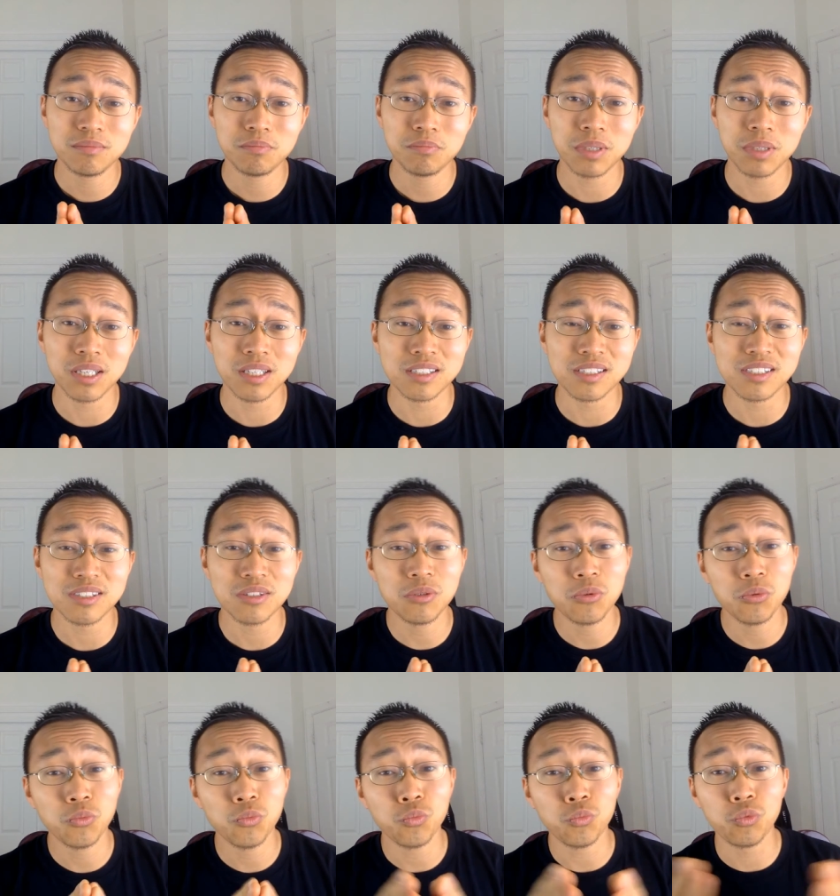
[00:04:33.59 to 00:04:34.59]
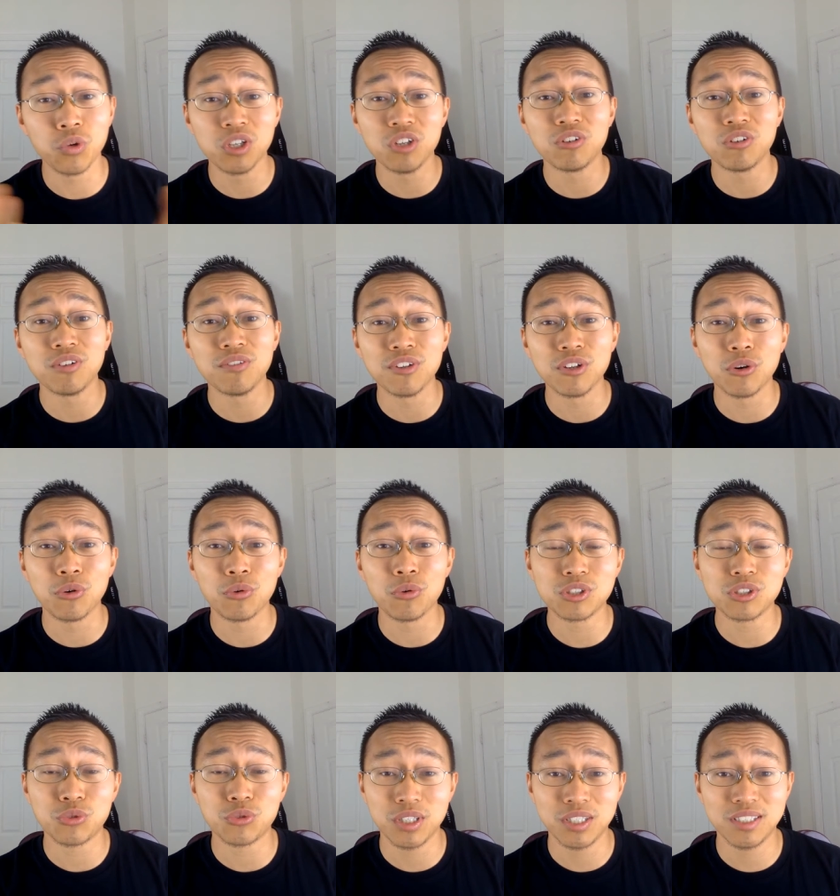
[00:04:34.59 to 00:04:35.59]
because we don't even know
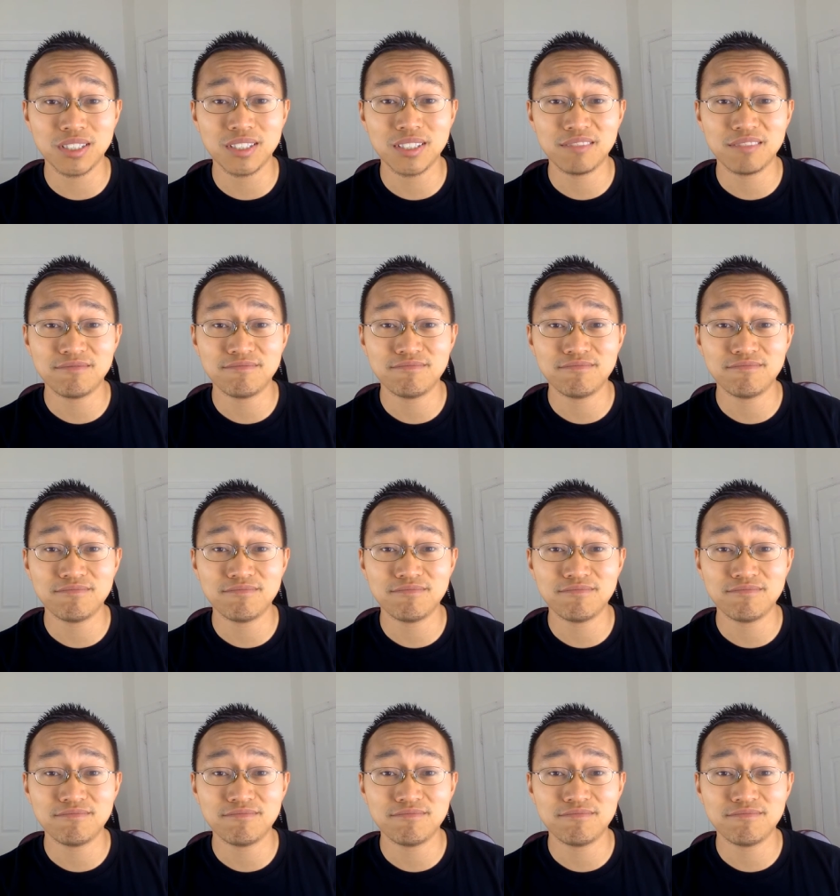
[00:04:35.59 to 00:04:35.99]
what's right.